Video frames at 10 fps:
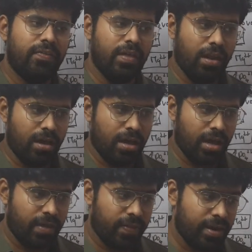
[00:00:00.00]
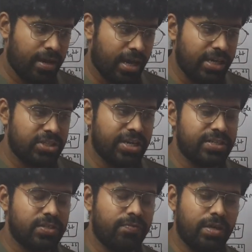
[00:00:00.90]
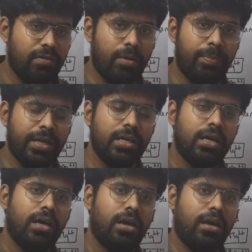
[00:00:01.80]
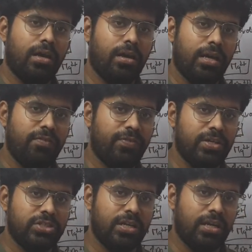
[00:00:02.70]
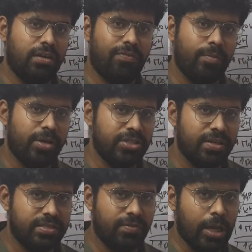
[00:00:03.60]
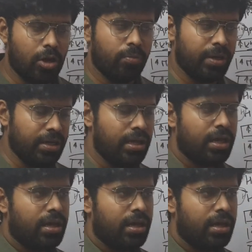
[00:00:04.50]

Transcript: There are there are high chance of developing uh, infection and inflammation. That's very common.